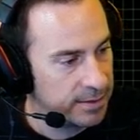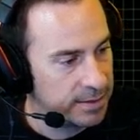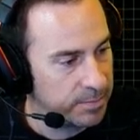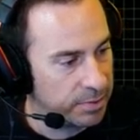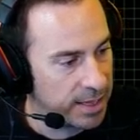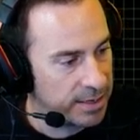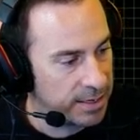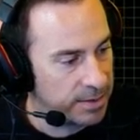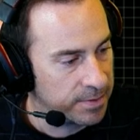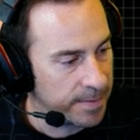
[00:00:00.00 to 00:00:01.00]
to blend
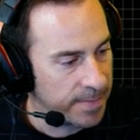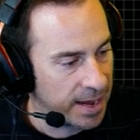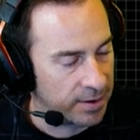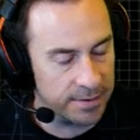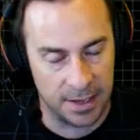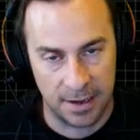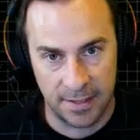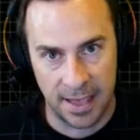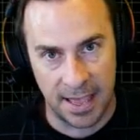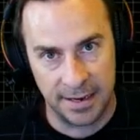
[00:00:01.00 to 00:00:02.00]
in with that background. They call
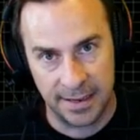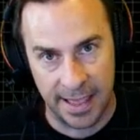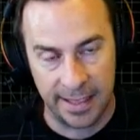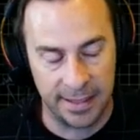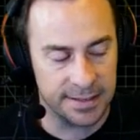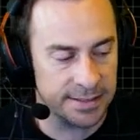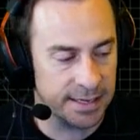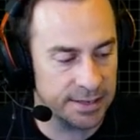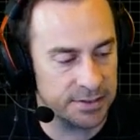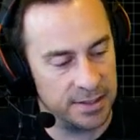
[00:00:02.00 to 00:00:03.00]
that
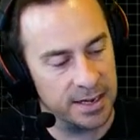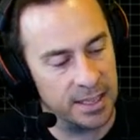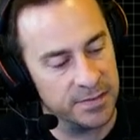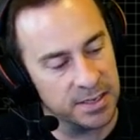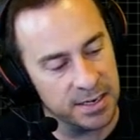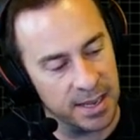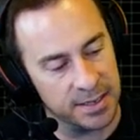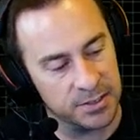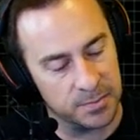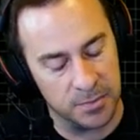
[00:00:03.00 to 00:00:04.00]
anti-aliasing, so that it gives it a
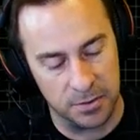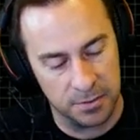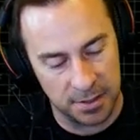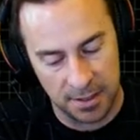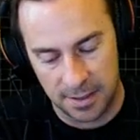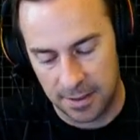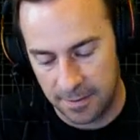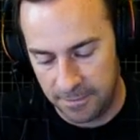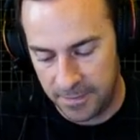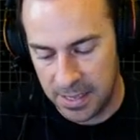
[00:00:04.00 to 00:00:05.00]
nice smooth
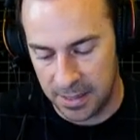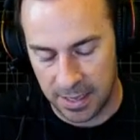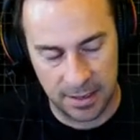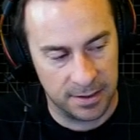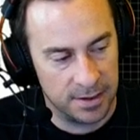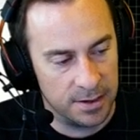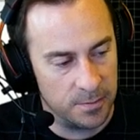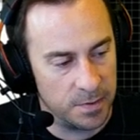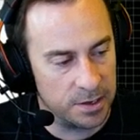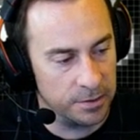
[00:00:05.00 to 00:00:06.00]
feeling
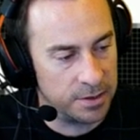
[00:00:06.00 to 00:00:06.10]
when you're